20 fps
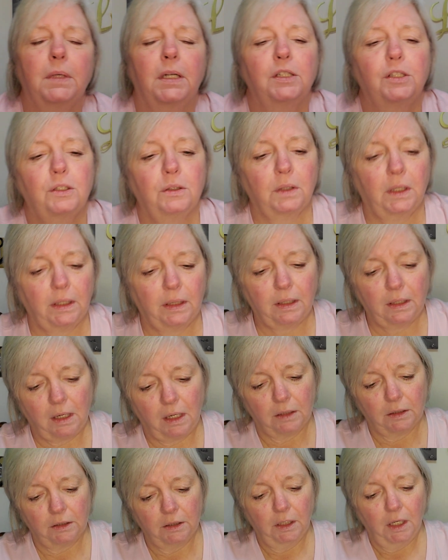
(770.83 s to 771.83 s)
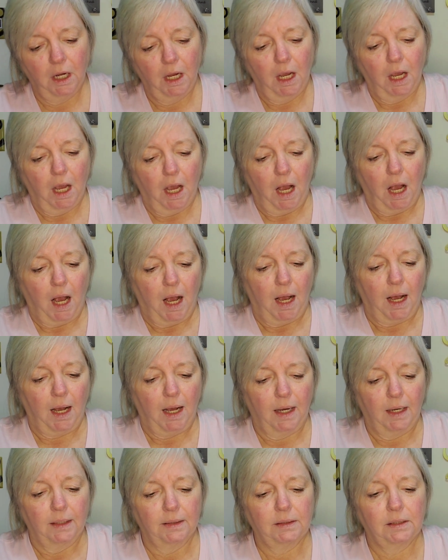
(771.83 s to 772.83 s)
I do like the color.
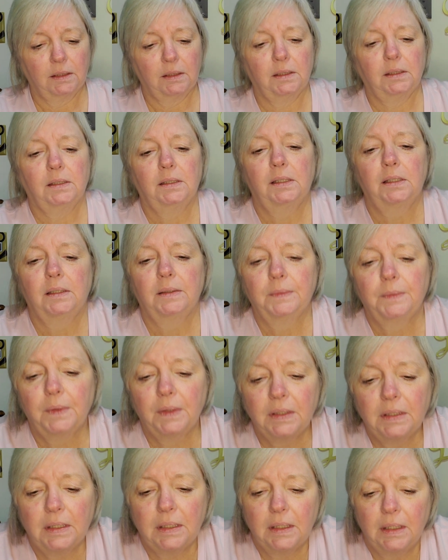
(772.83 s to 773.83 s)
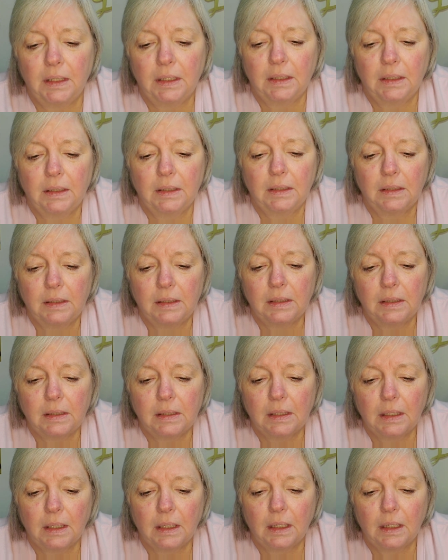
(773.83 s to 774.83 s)
Uh, so let's see. This
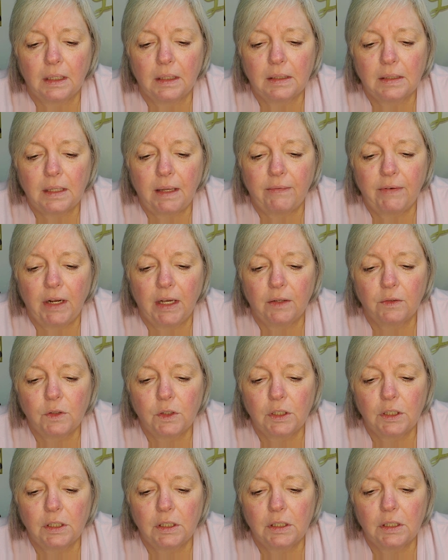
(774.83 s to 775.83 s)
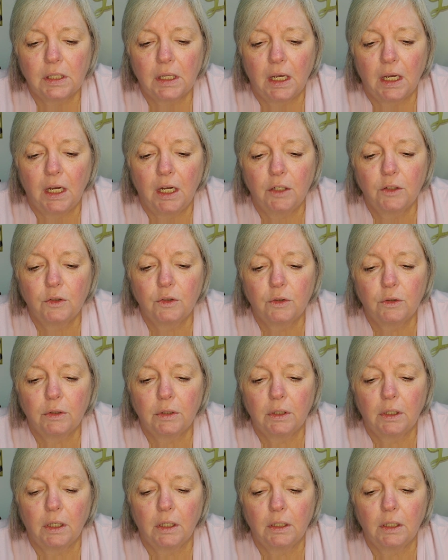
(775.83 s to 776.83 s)
is 7 ounces,
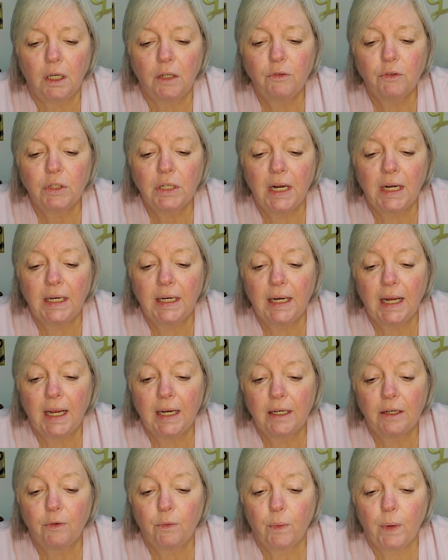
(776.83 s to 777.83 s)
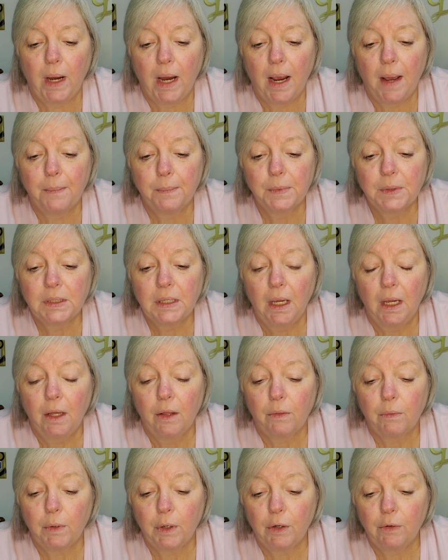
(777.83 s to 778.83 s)
100, or uh, 199 grams,
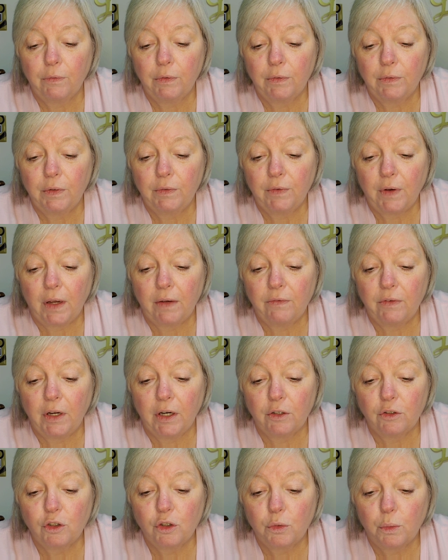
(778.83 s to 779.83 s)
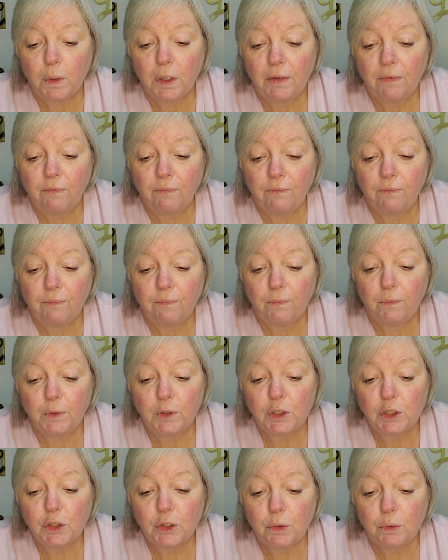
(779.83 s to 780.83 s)
355 yards, 20,
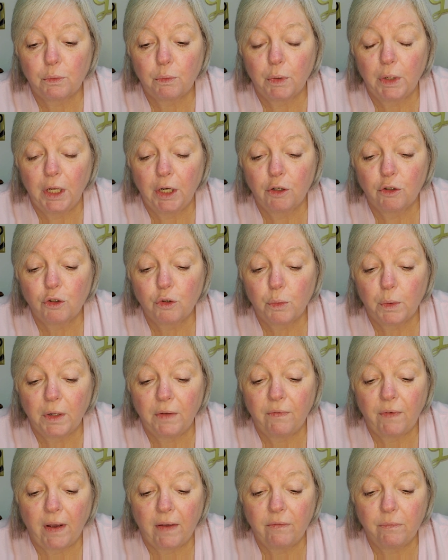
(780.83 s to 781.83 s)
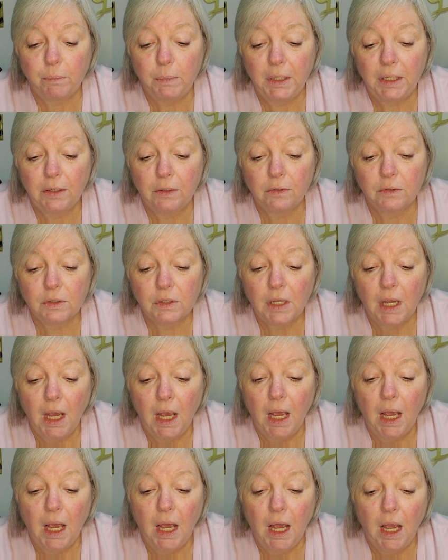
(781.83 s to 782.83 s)
which is 325 meters.
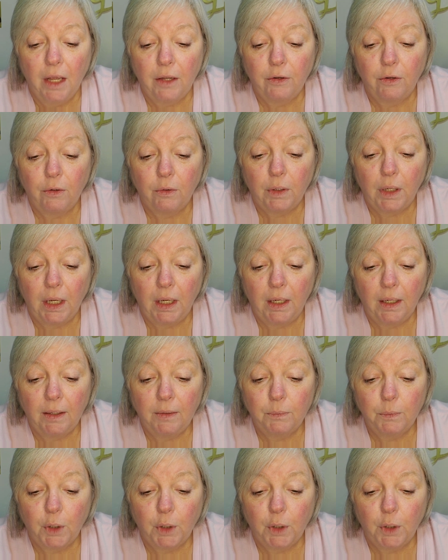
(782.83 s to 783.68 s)
You can